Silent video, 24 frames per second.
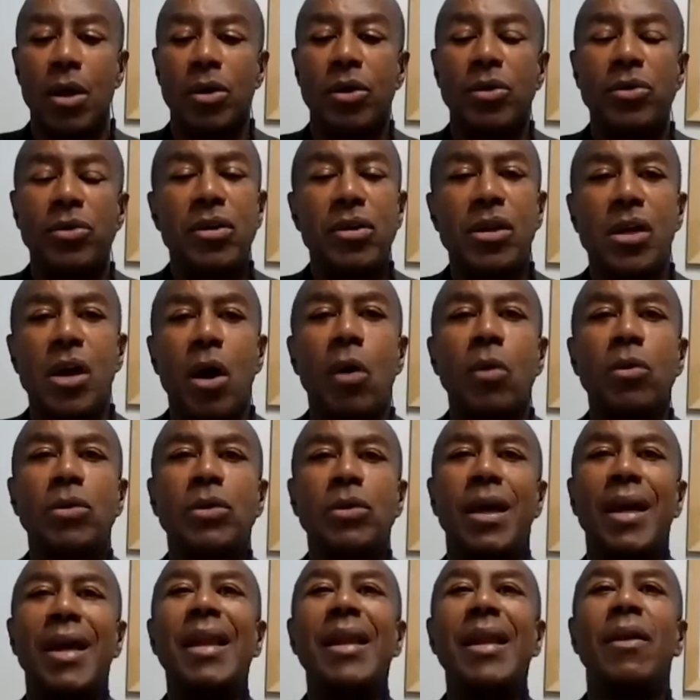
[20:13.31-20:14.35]
You should go
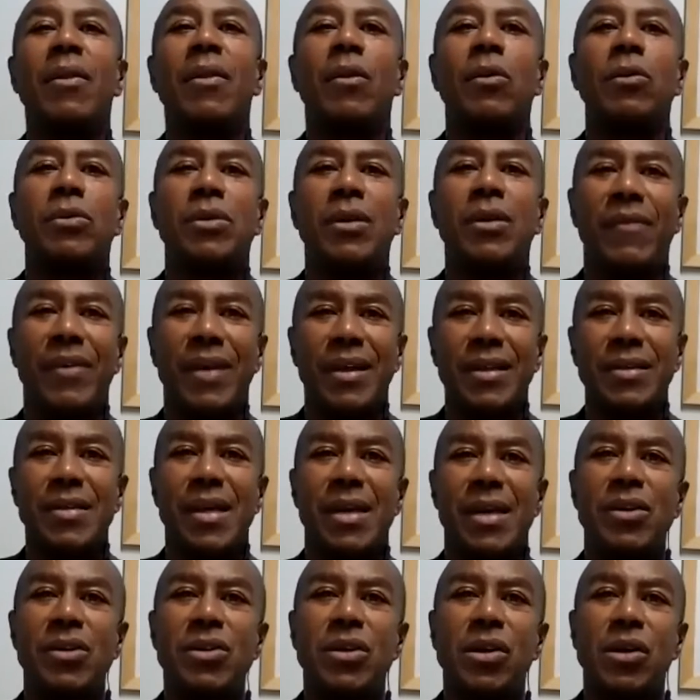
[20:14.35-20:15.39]
to any of those events,
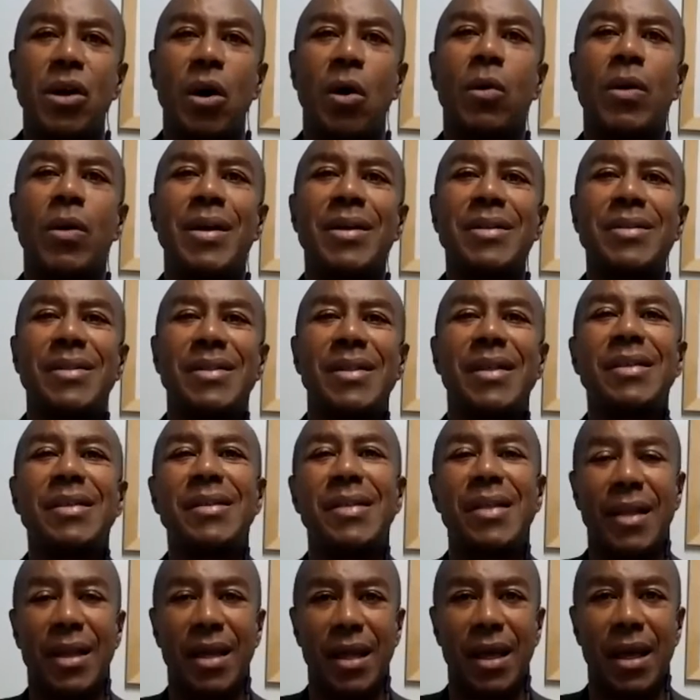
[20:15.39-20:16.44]
and you should go
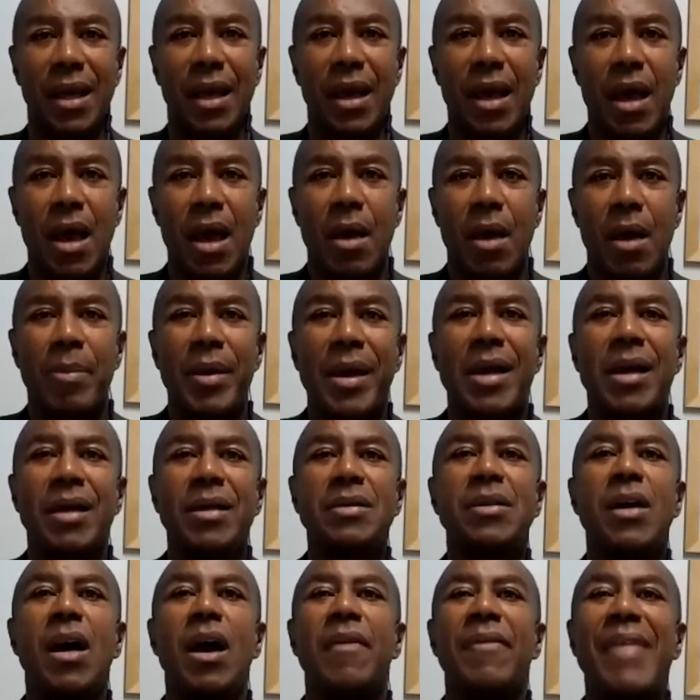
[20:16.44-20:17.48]
consistently,
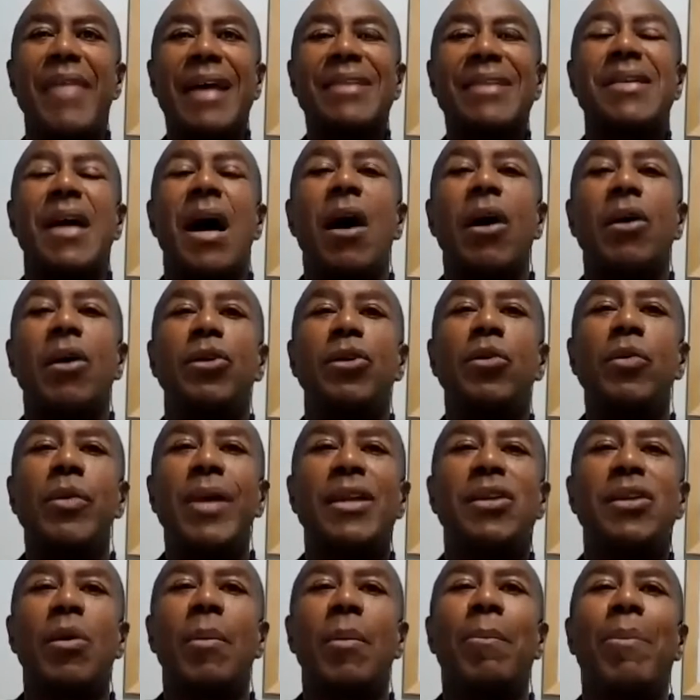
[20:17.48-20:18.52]
because that's how you
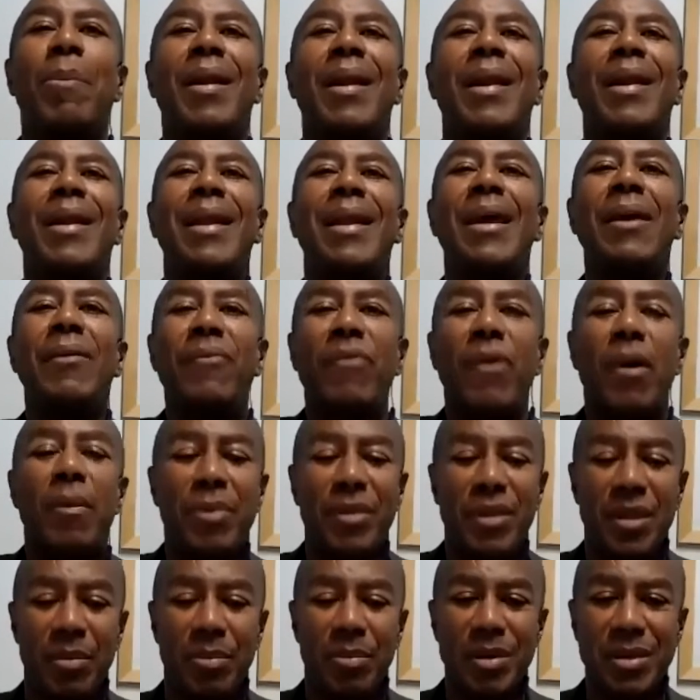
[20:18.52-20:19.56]
get your belief up
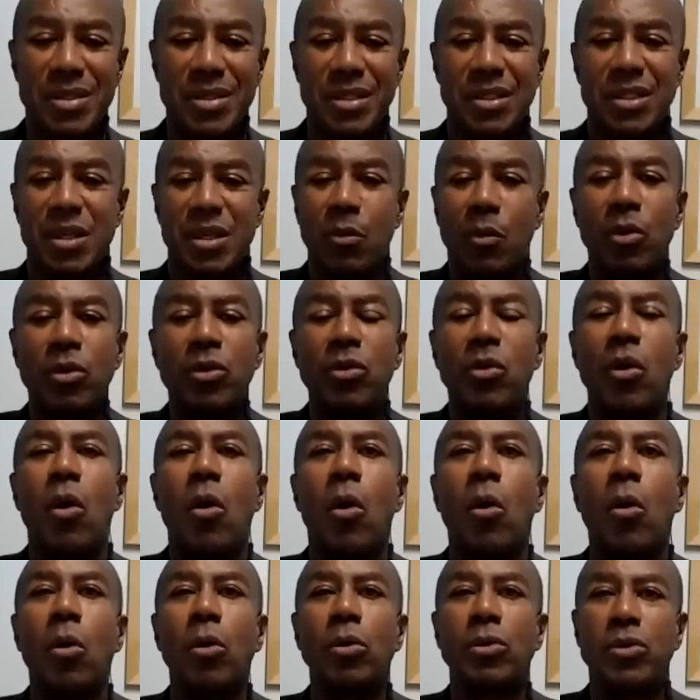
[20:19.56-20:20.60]
in the business. And we'll do a
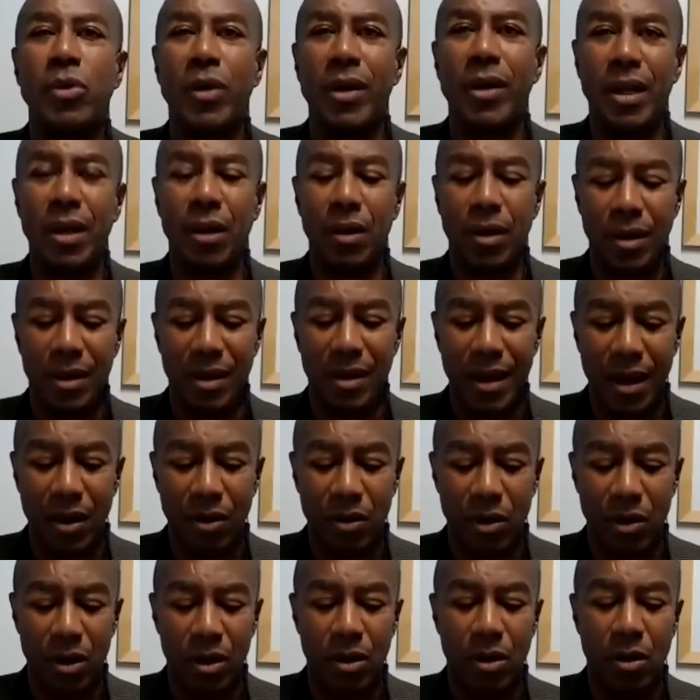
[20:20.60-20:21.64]
whole training
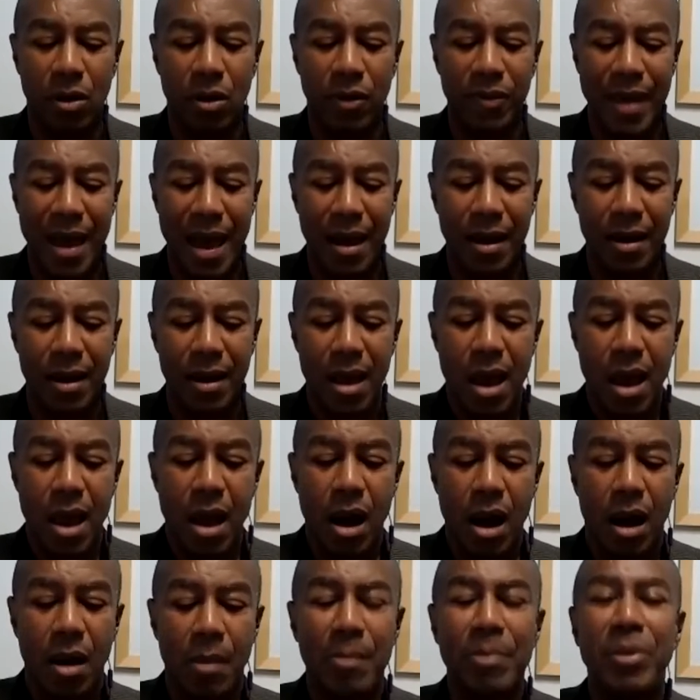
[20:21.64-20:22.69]
later on
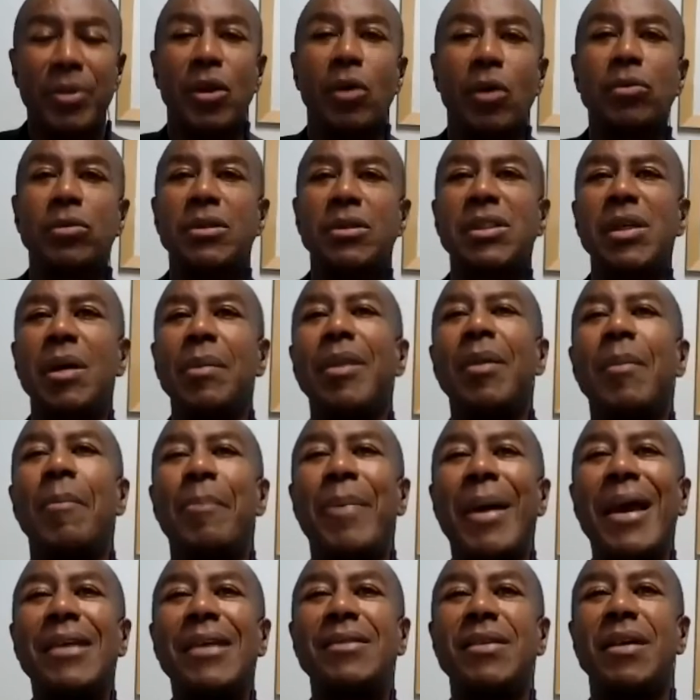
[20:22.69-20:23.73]
that. But those are some of the
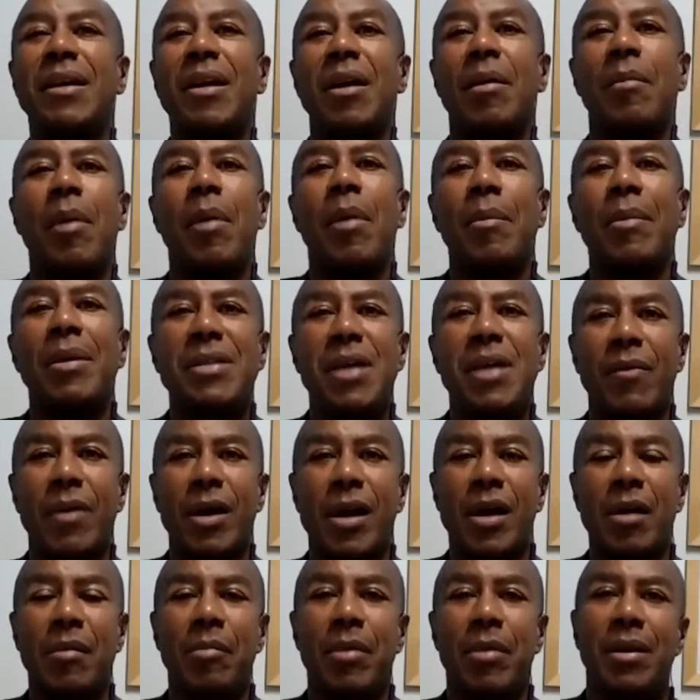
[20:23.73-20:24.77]
basic commitments I
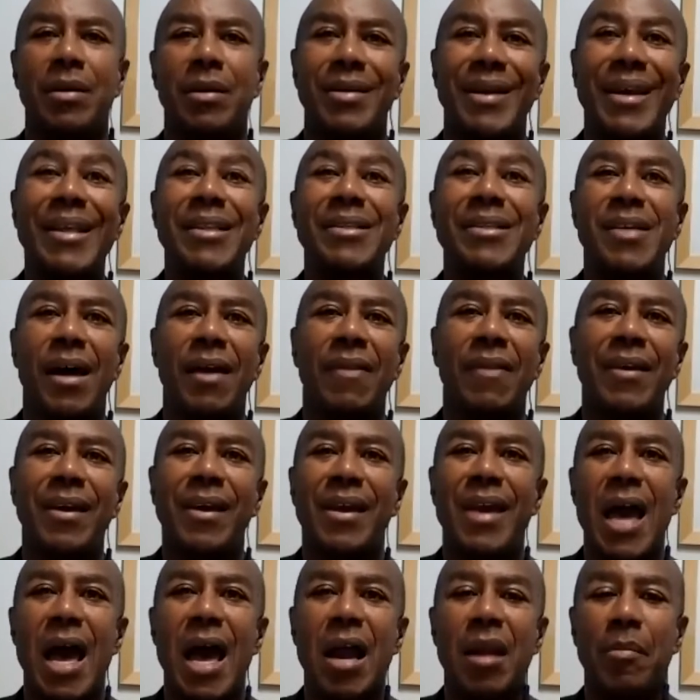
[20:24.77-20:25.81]
recommend. Inside
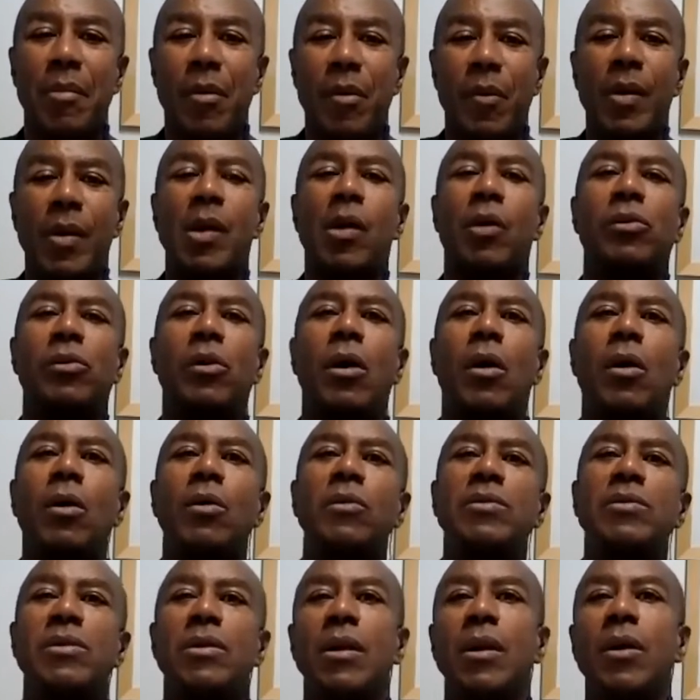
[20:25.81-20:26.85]
the academy, we go through a
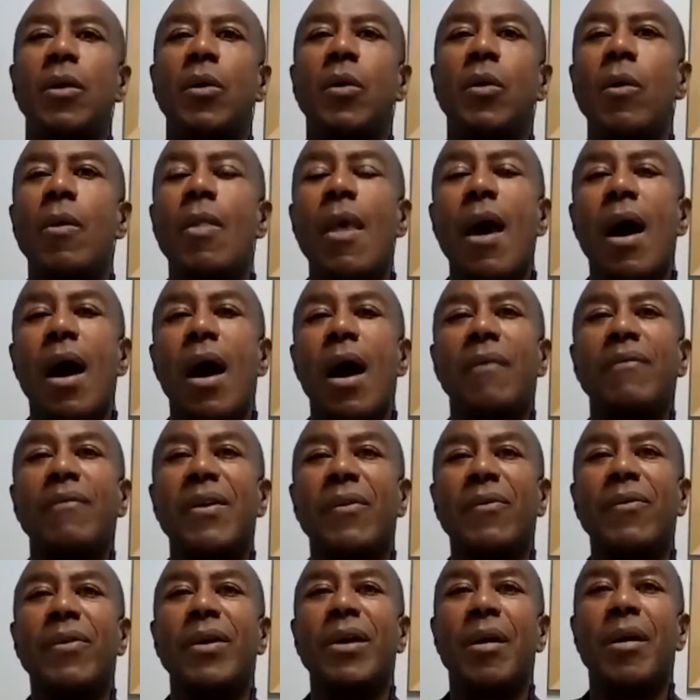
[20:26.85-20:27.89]
whole slew of
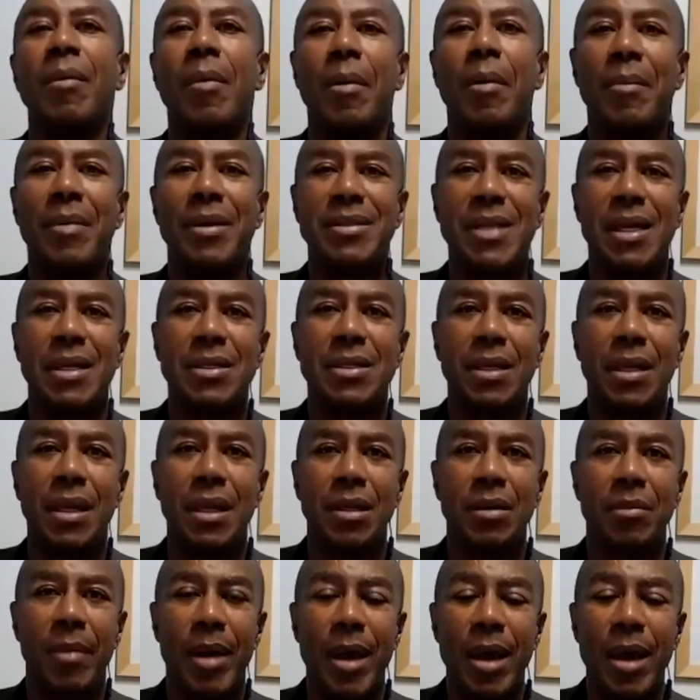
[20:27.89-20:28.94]
different commitments that you
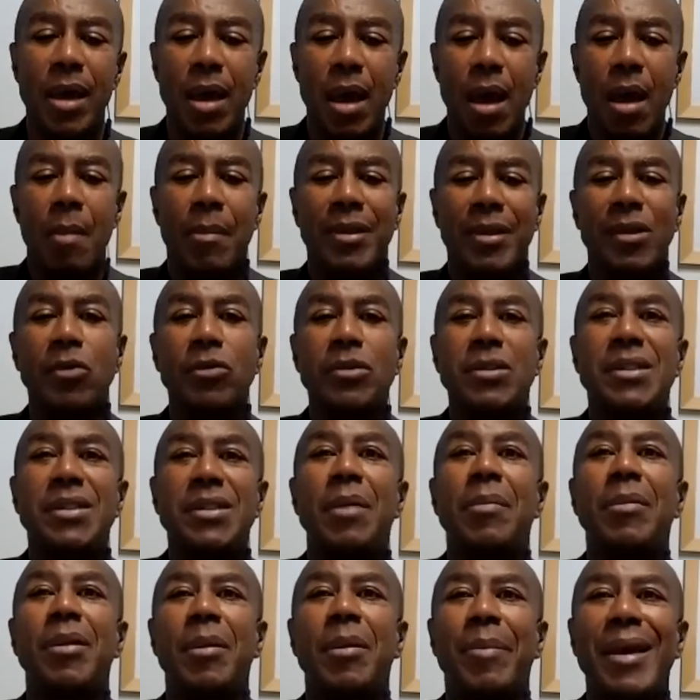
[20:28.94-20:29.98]
need to make, but those are
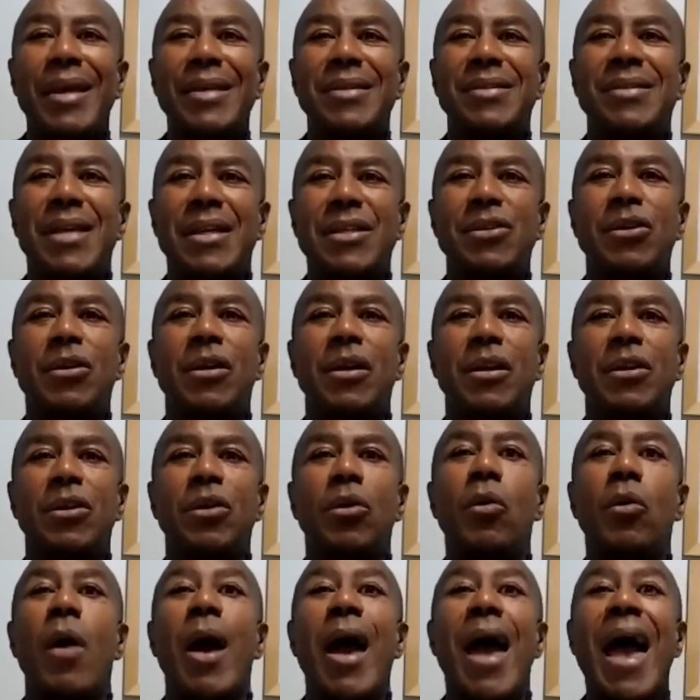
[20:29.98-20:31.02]
some of the basics that you can
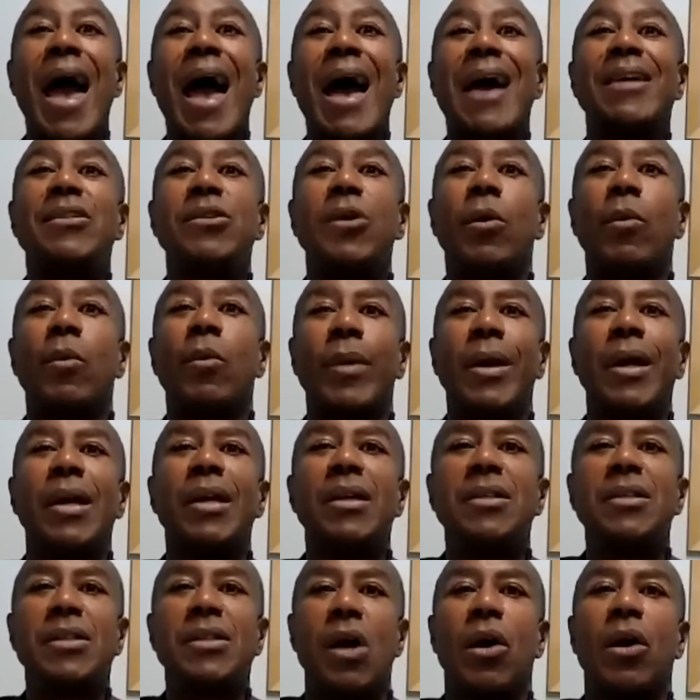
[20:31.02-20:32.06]
do as you're
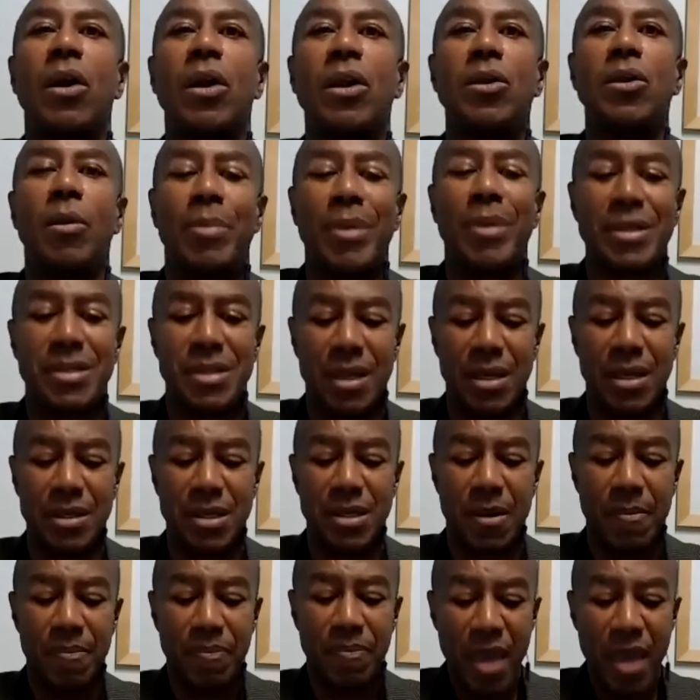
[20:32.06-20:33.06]
restarting your business.